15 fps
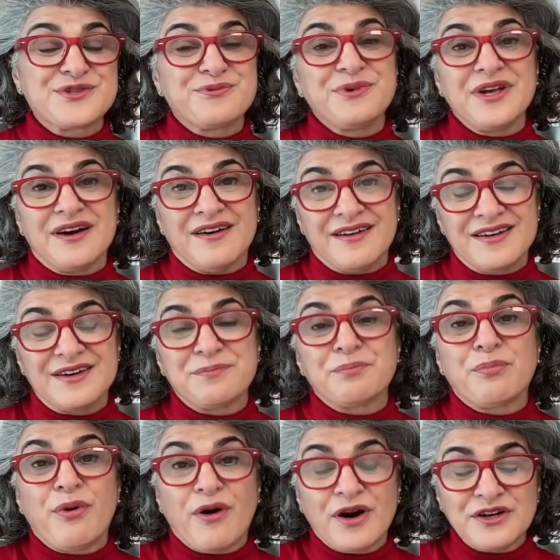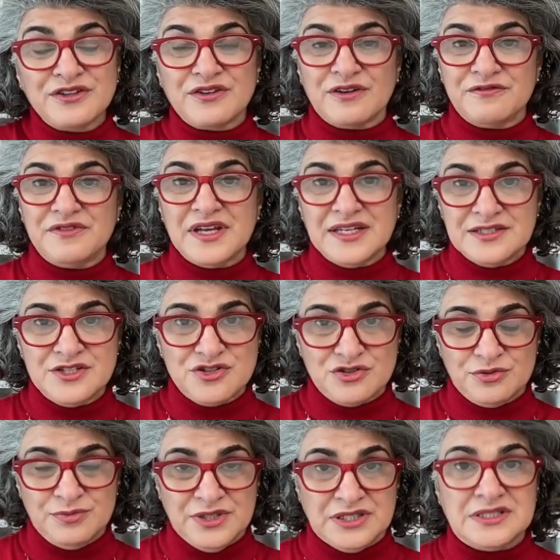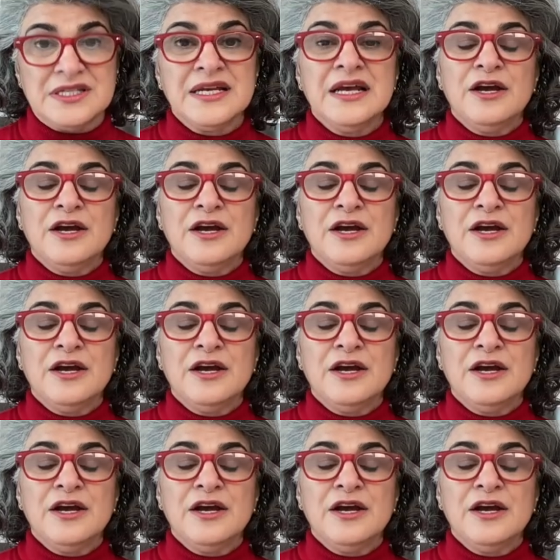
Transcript: we are part of the instrument